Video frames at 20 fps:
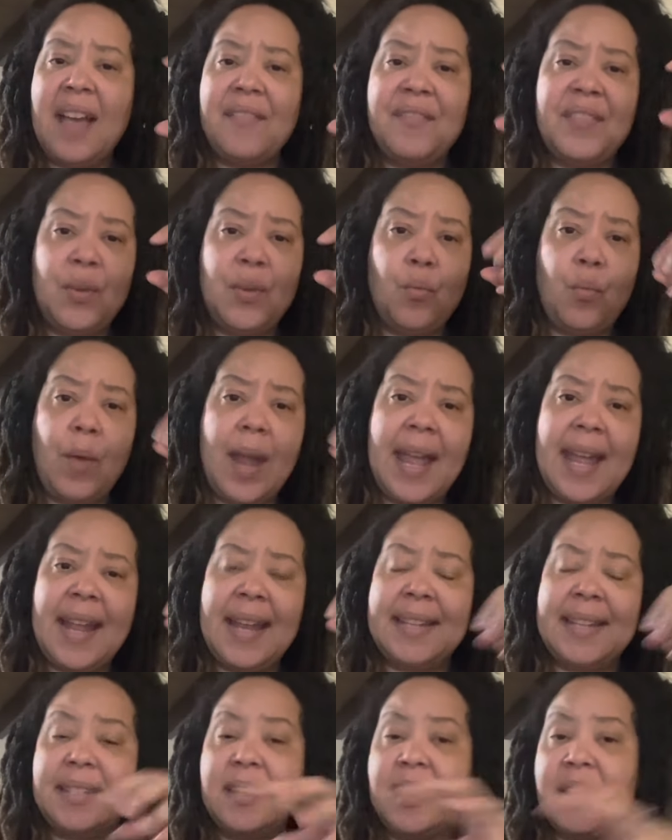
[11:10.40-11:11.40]

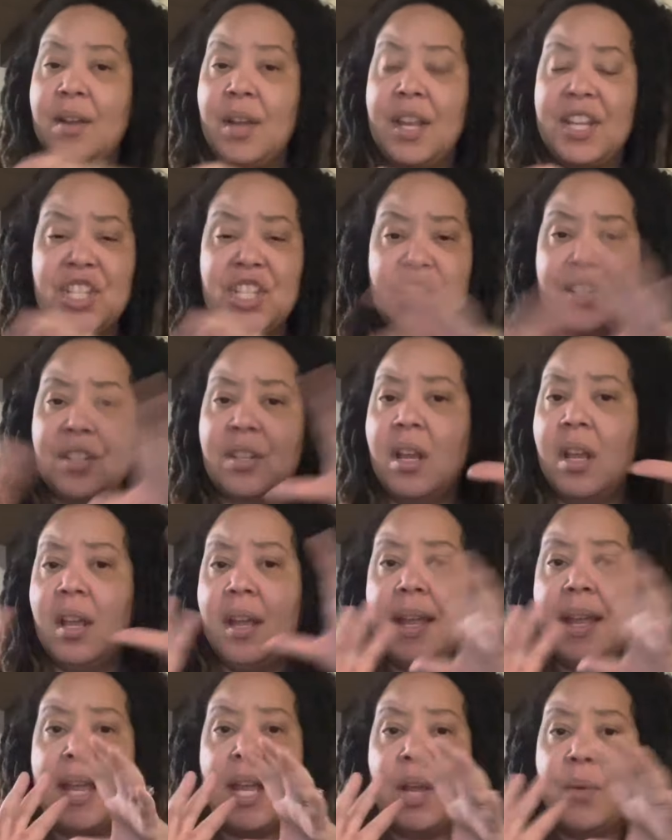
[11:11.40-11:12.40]
wind.
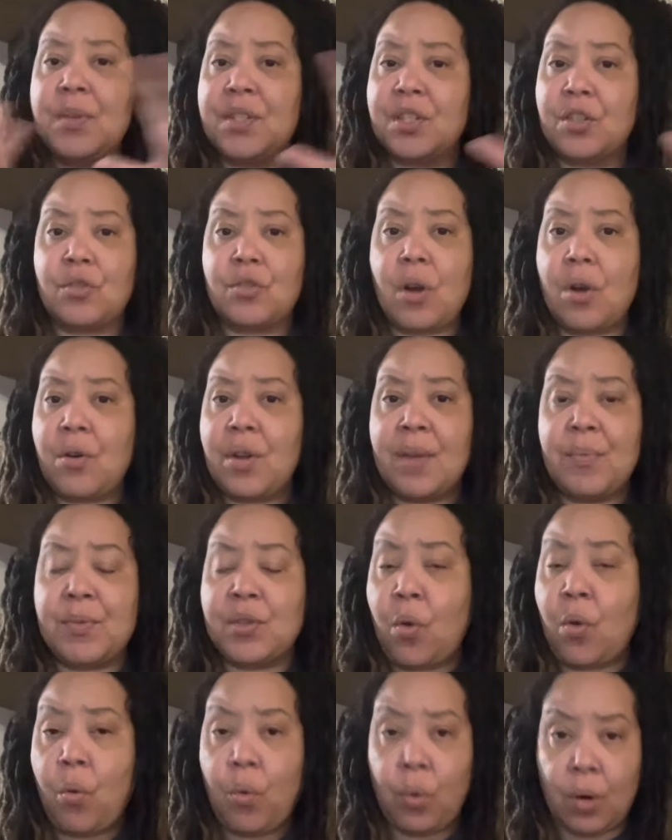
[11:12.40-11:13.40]
It
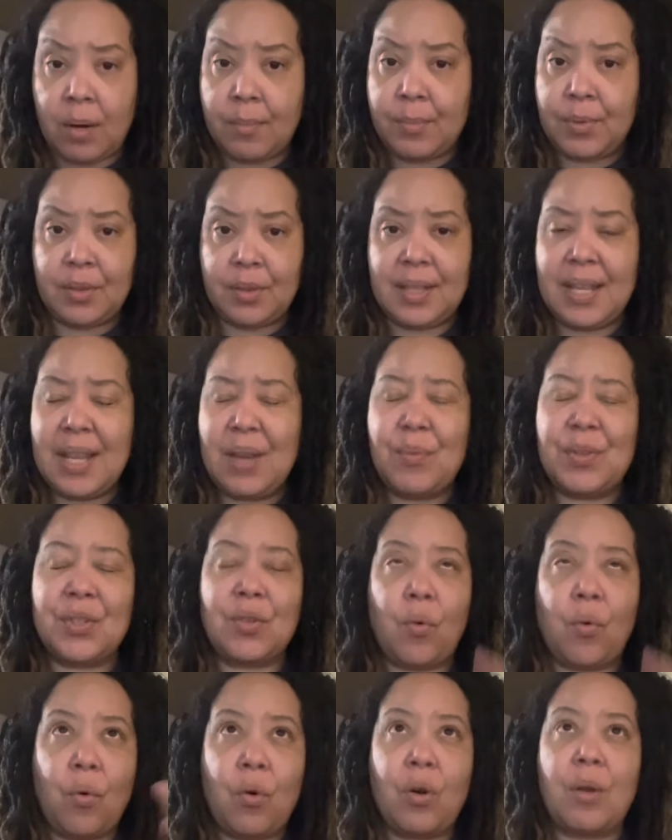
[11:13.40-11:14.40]
was horrible. It
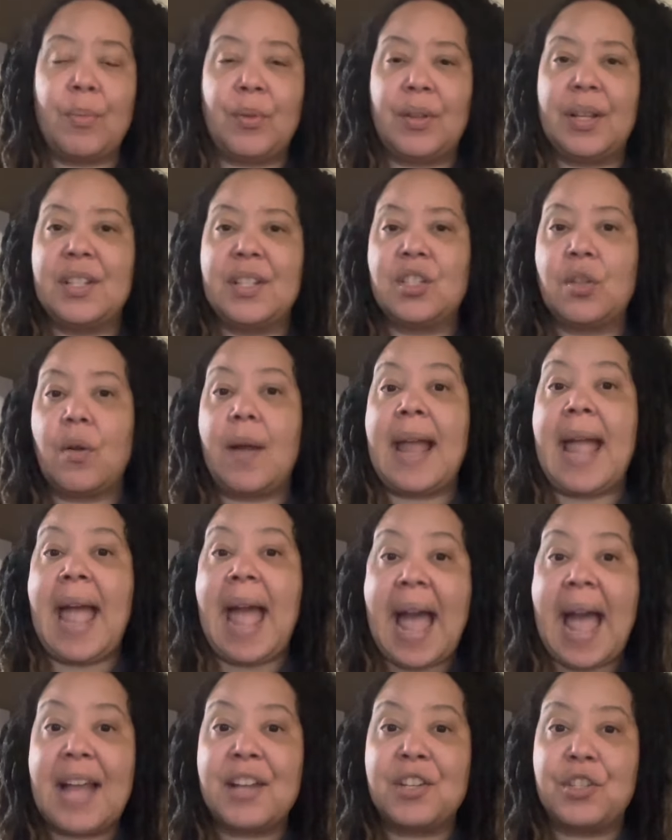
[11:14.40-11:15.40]
was horrible. And so I
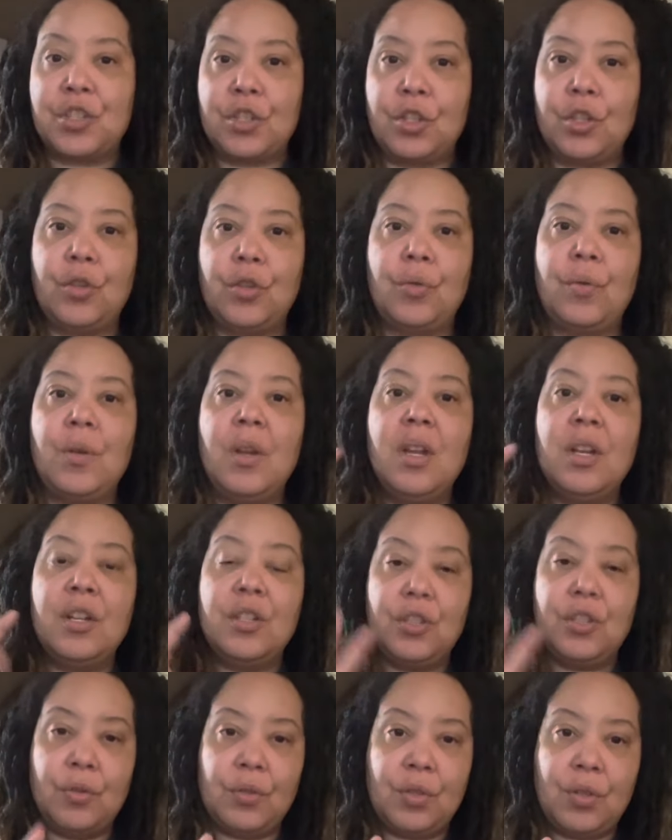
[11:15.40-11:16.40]
had to
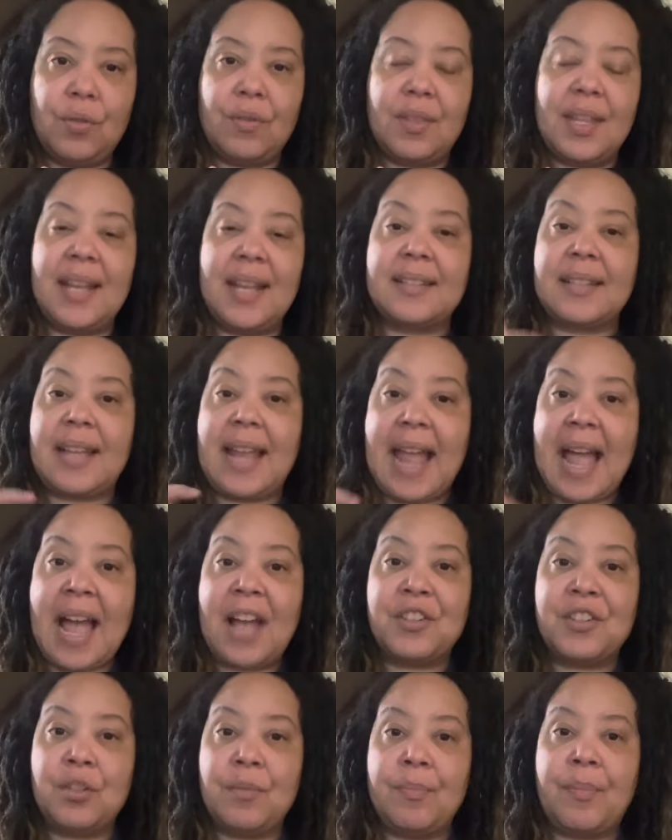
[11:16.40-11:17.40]
do 2 things. I
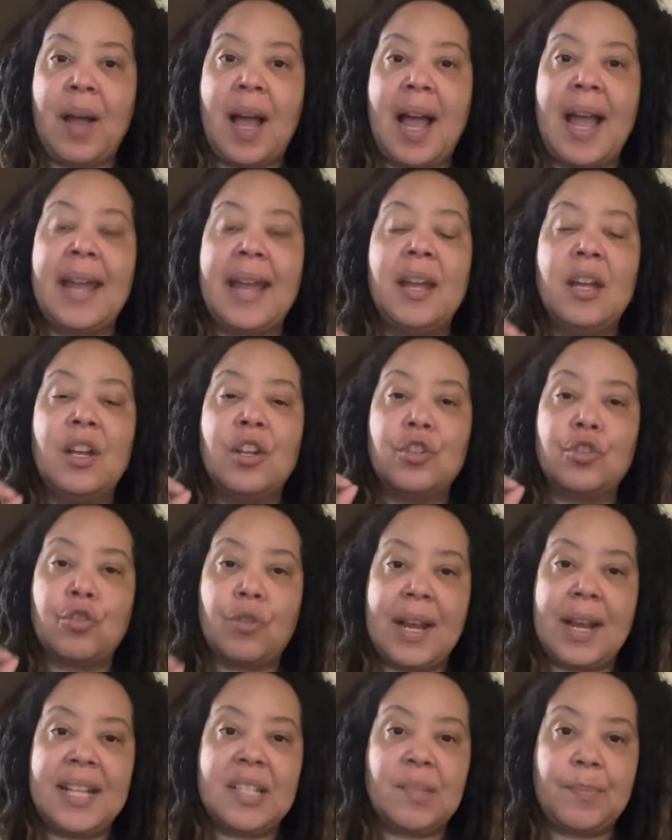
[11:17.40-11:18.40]
had to buy
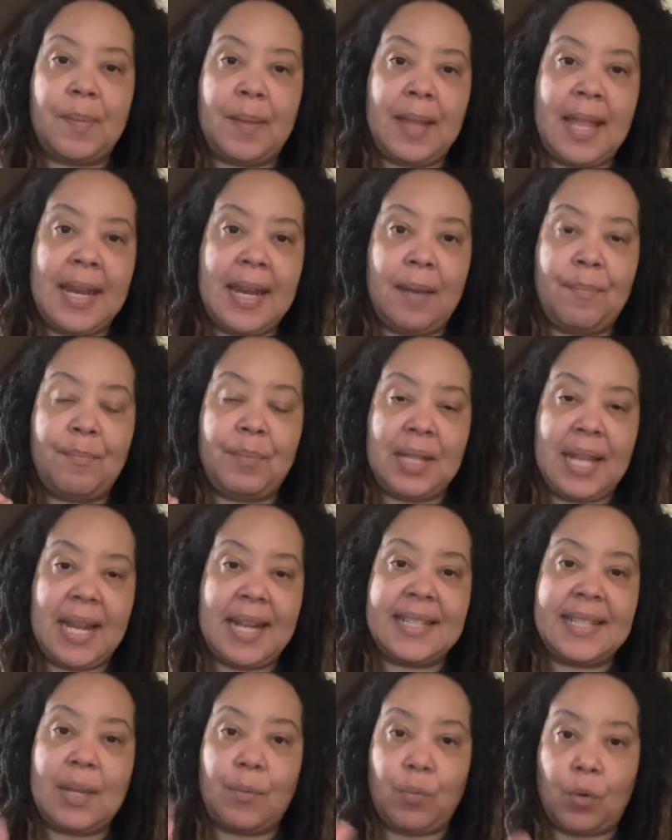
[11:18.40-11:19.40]
transplanted
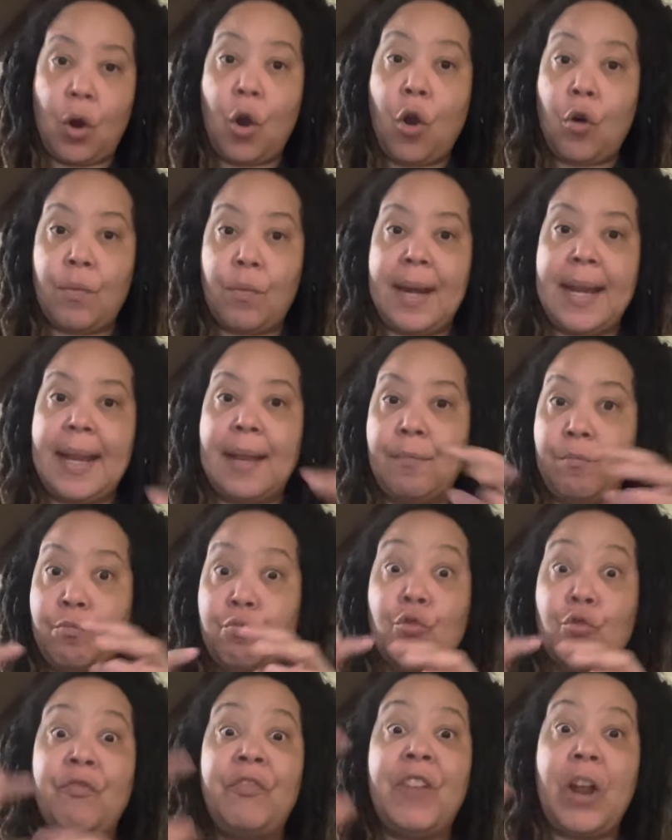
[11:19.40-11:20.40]
plants that were already
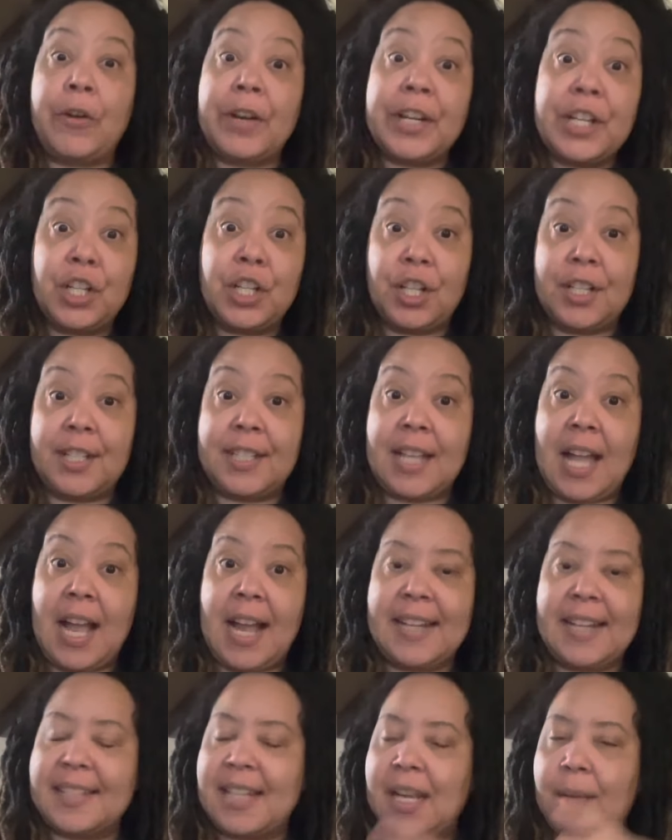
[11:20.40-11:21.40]
very good
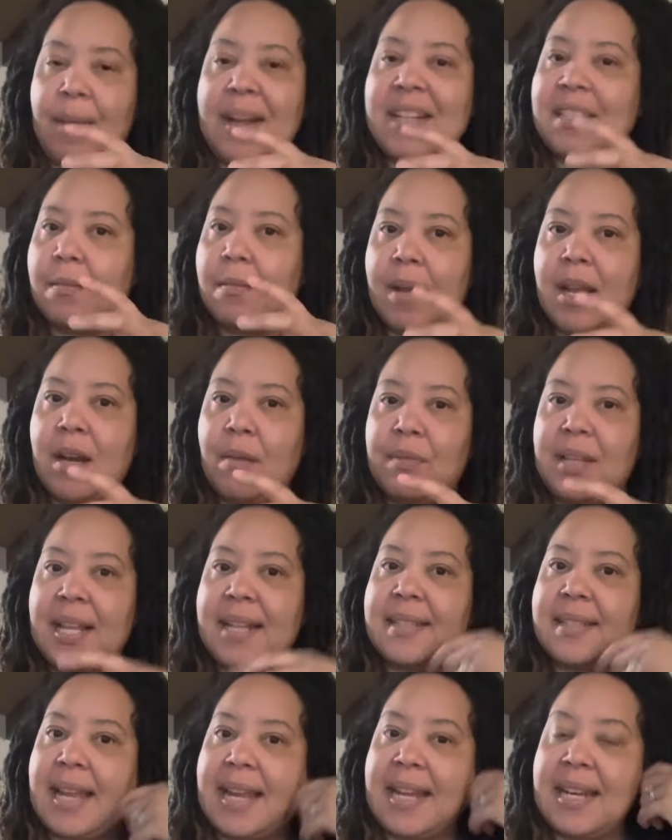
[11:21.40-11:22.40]
size. Like my tomato
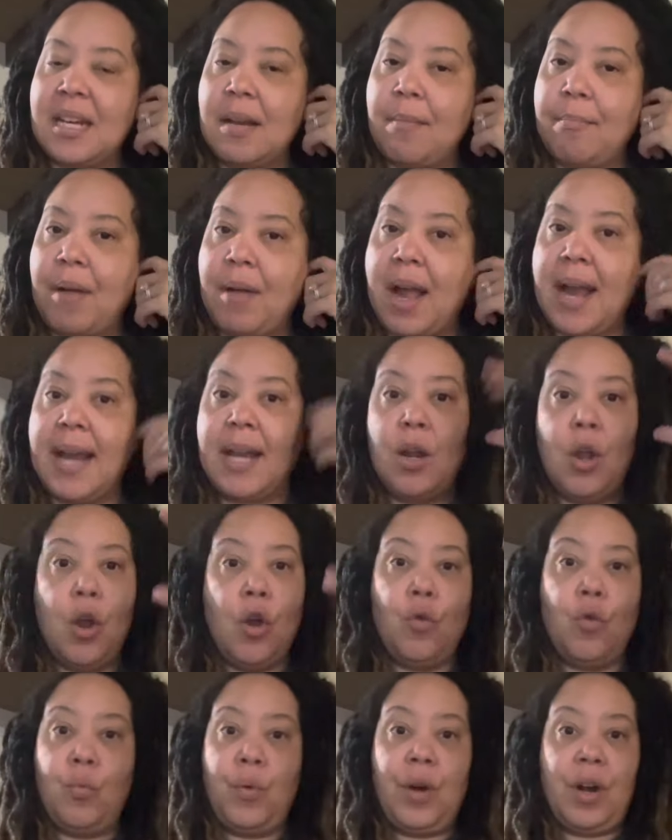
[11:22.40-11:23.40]
plants I ended up buying
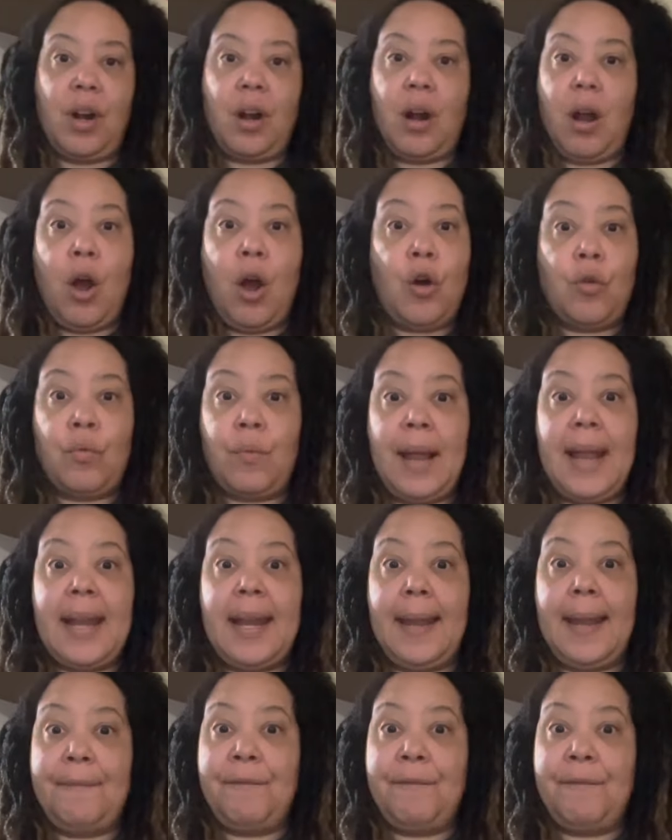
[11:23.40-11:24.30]
were already